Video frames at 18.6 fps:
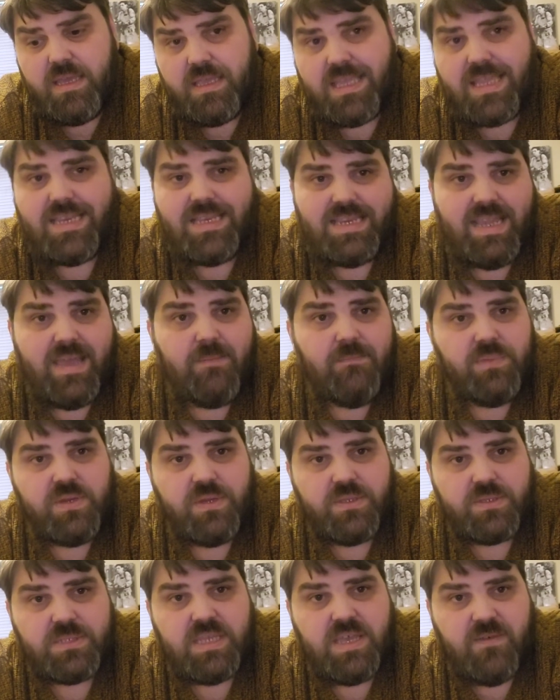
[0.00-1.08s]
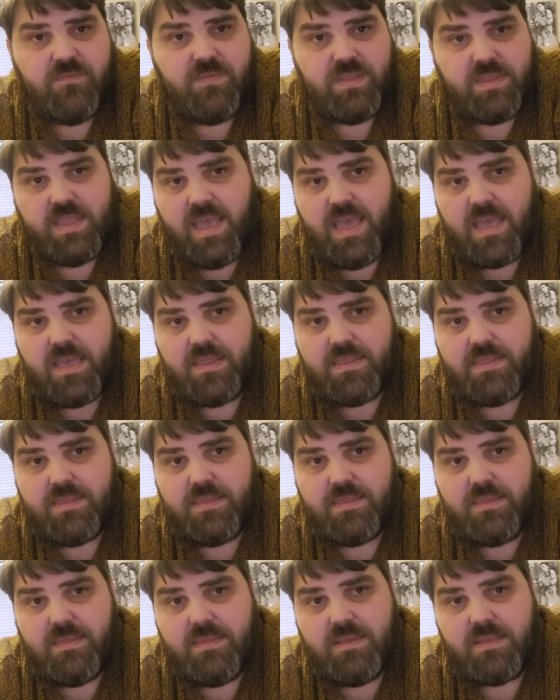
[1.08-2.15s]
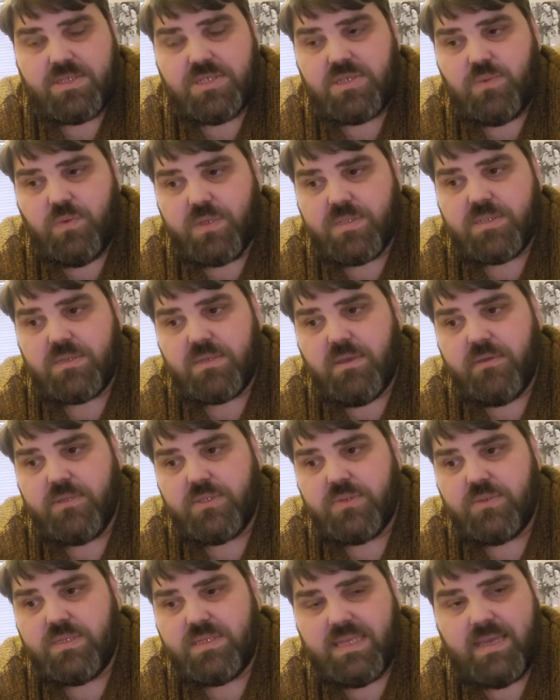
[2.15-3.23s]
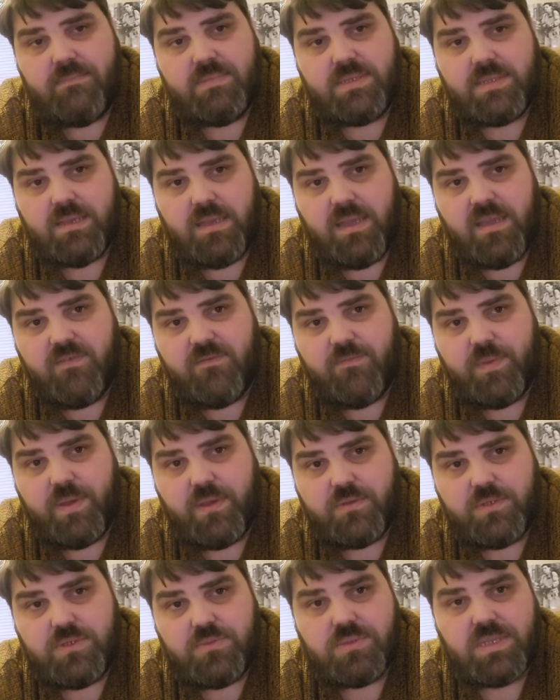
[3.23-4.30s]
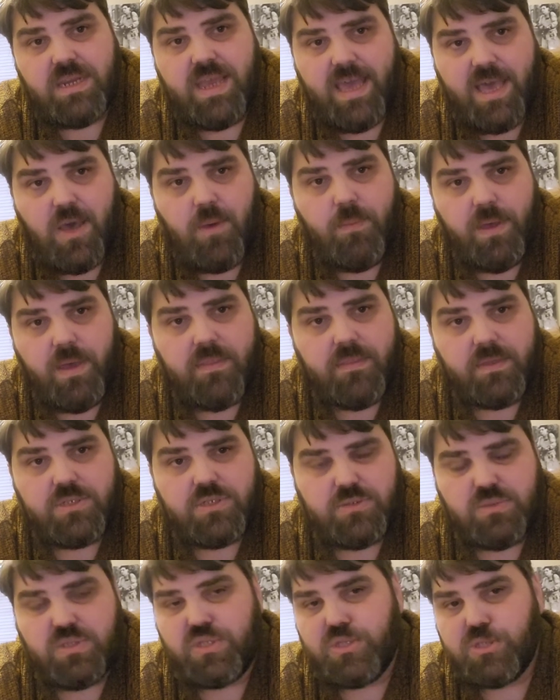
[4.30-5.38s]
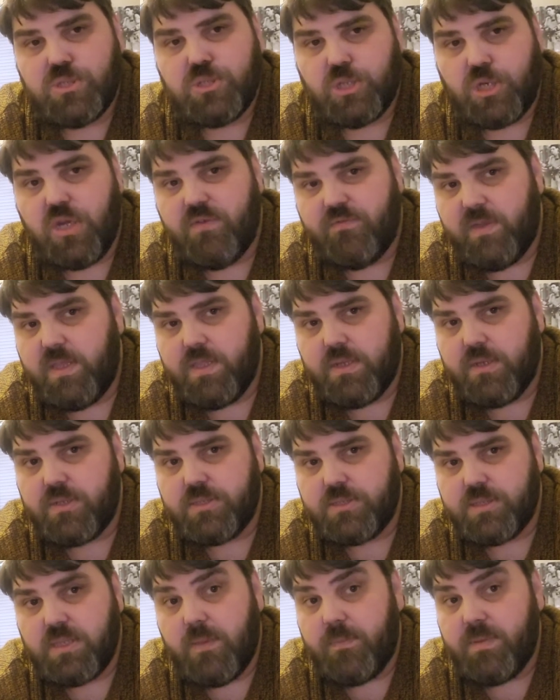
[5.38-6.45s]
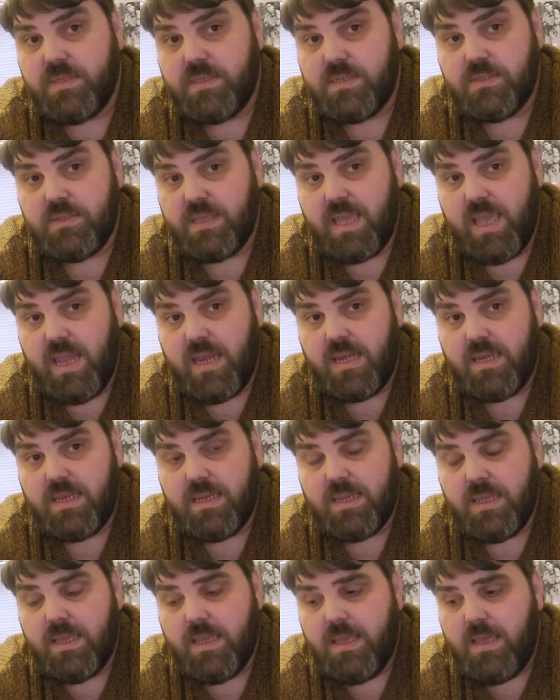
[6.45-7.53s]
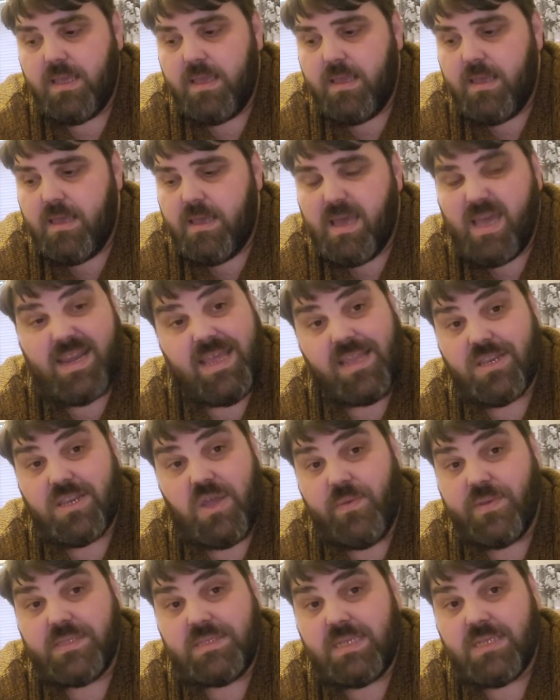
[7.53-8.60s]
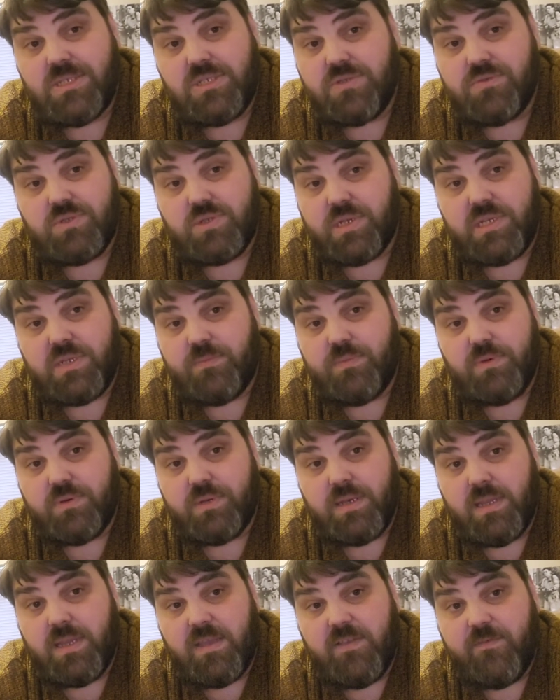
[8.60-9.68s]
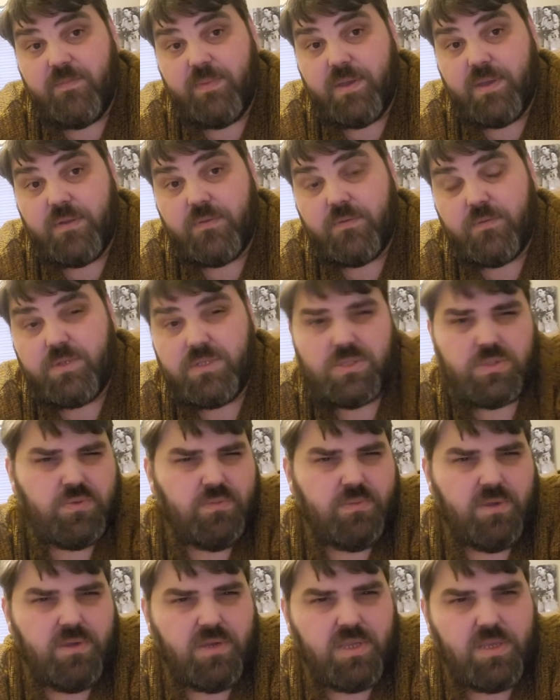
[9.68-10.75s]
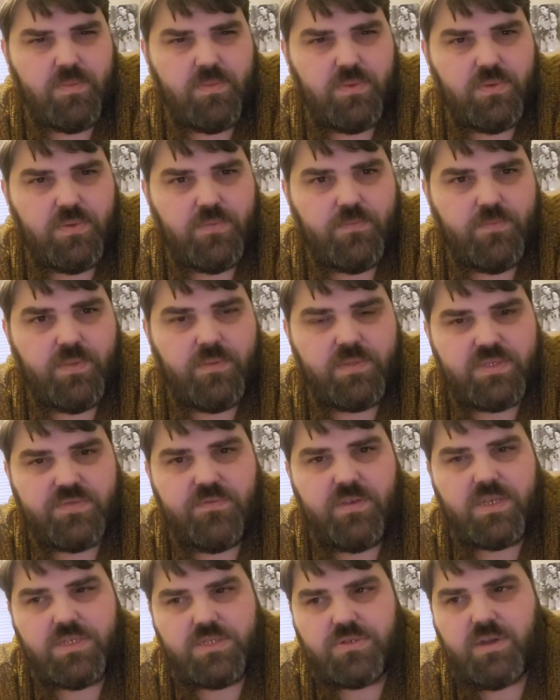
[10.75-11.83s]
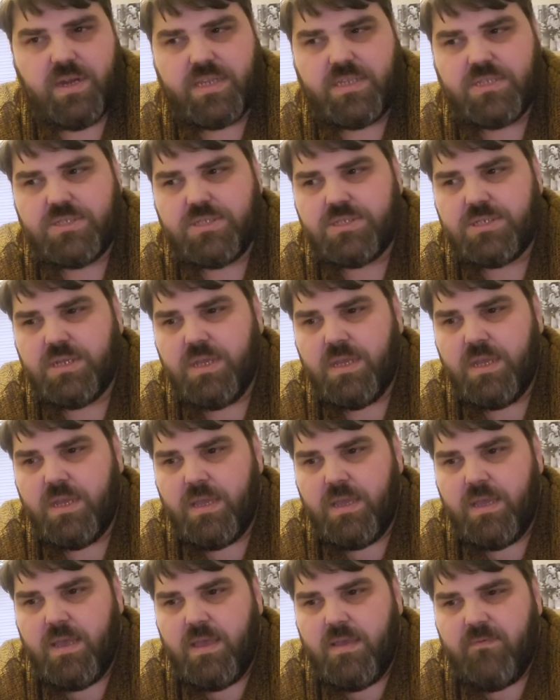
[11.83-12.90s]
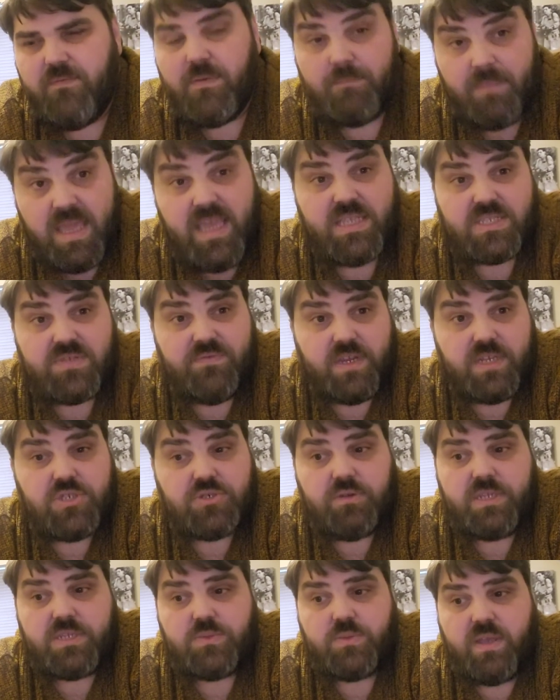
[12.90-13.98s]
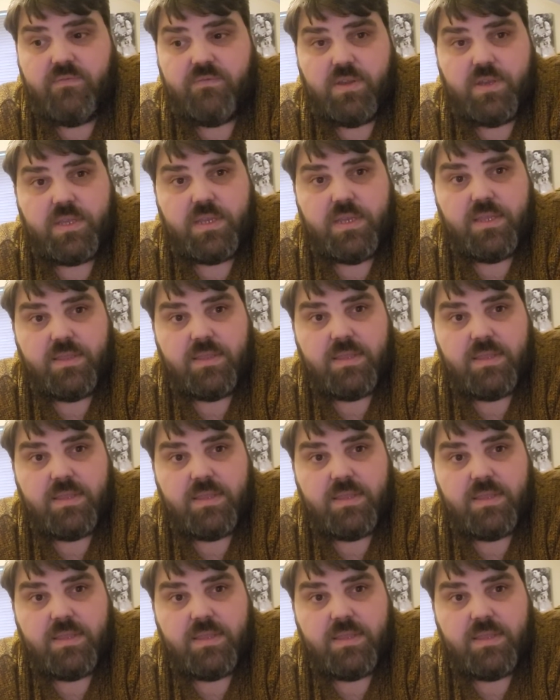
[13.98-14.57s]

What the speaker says: condemned herself to death. That she wasn't going to attempt a lifeboat. She was going to help others. She was going to serve others up until the end. and had no intention of trying to board a lifeboat, which is remarkable. I mean, it's a very strange, for me, it's a very strange way of looking at